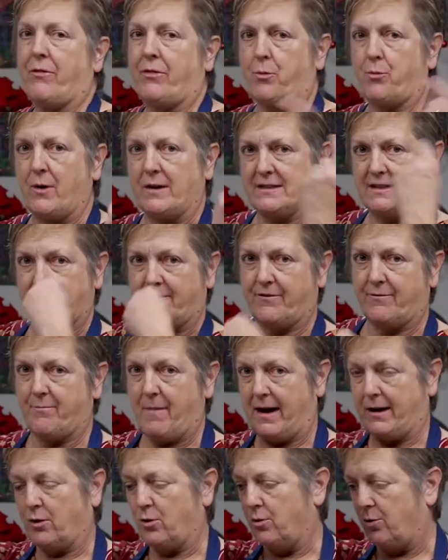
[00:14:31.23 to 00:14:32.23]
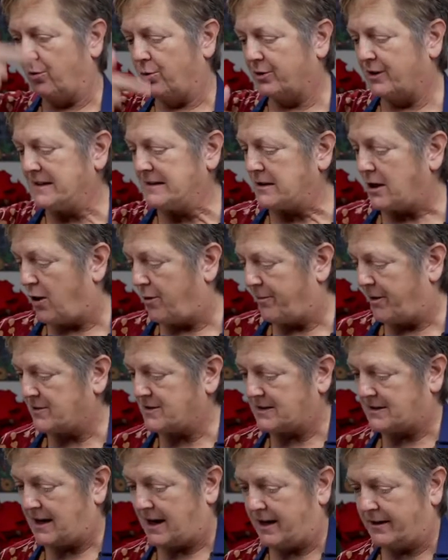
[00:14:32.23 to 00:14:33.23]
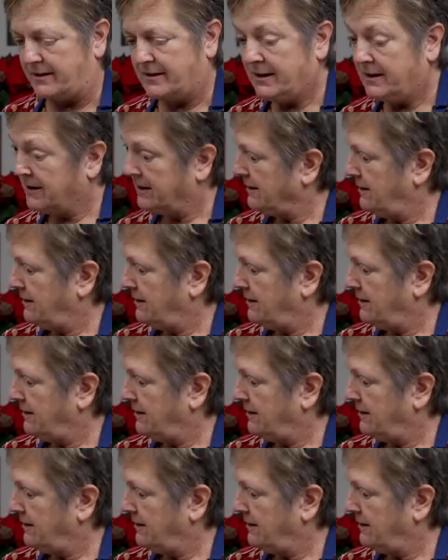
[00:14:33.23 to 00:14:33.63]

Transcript: about the rest of my cold. It's almost done.